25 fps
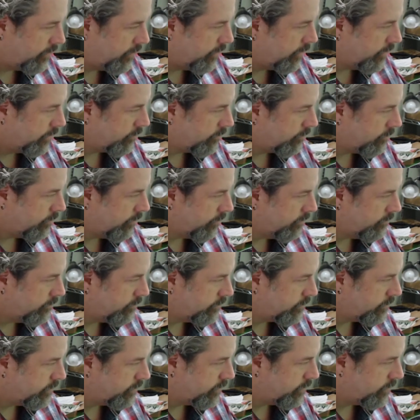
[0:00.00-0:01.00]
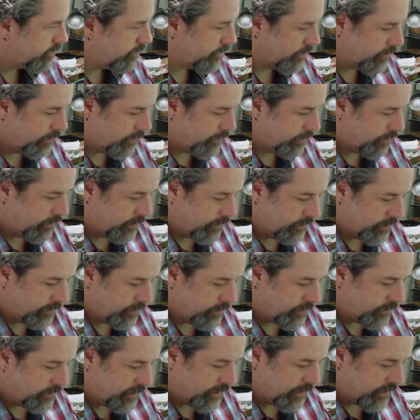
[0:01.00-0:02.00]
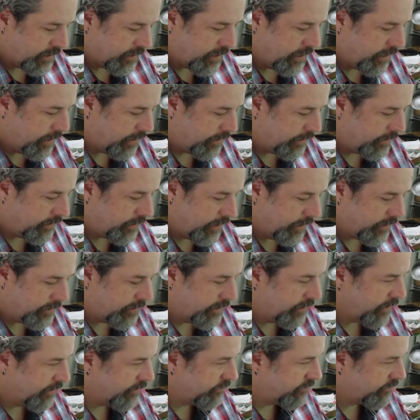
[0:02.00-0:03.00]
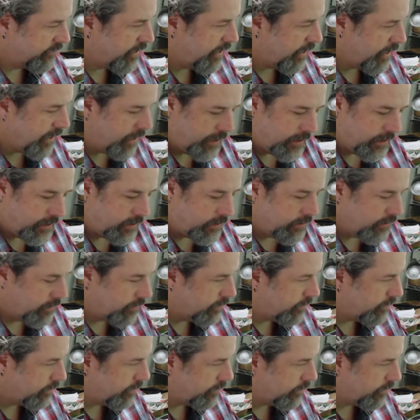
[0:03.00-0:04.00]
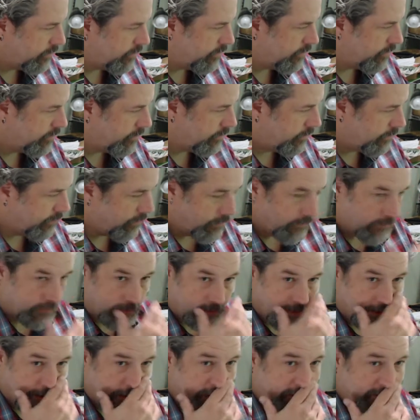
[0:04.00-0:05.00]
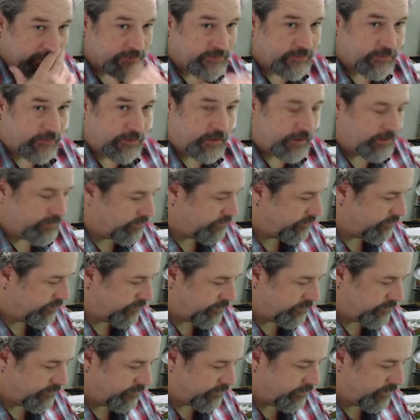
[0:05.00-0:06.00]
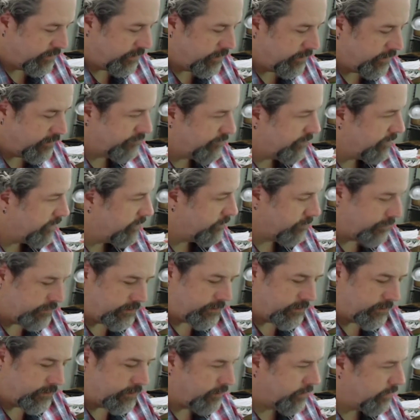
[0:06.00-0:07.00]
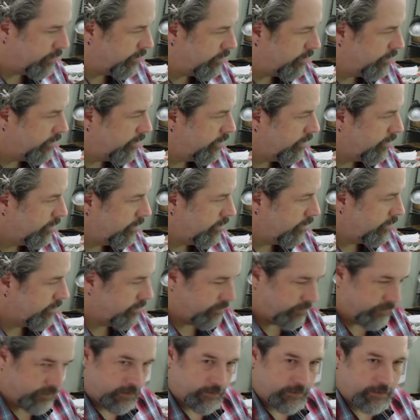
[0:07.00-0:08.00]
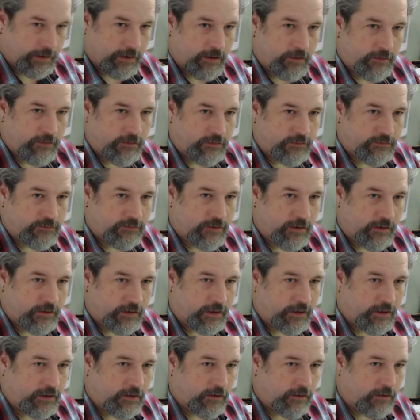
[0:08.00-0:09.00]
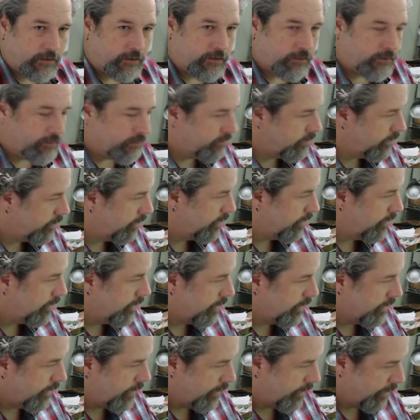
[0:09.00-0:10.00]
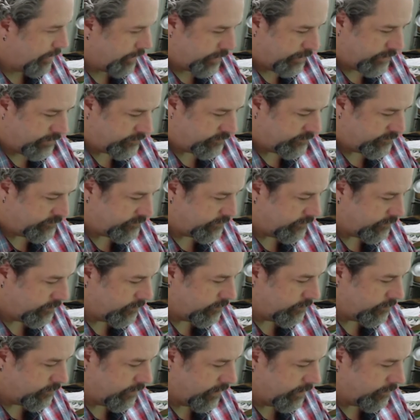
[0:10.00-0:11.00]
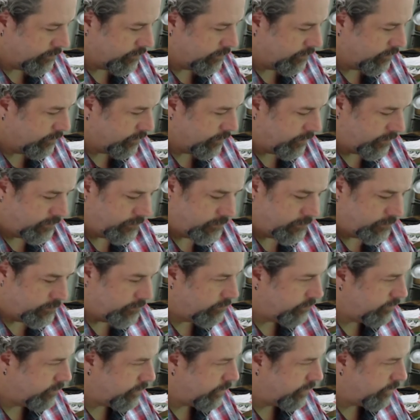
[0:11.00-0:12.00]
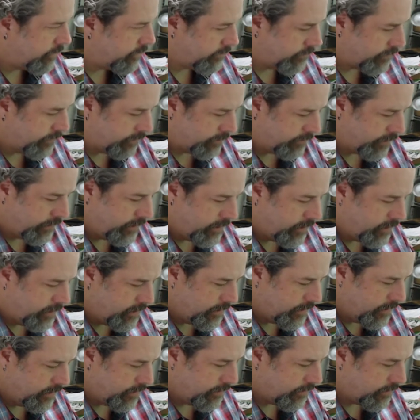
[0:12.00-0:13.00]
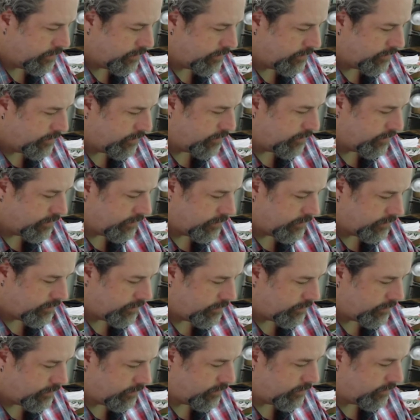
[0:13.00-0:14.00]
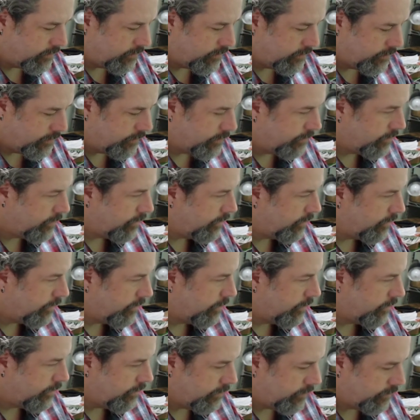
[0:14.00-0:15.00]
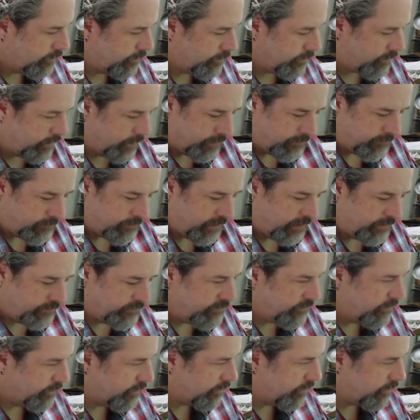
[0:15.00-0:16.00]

quote, dk.dsk. All right, so that sits it there. If I do a dir, there we go, there's Donkey Kong. And so I will load donkey.basic,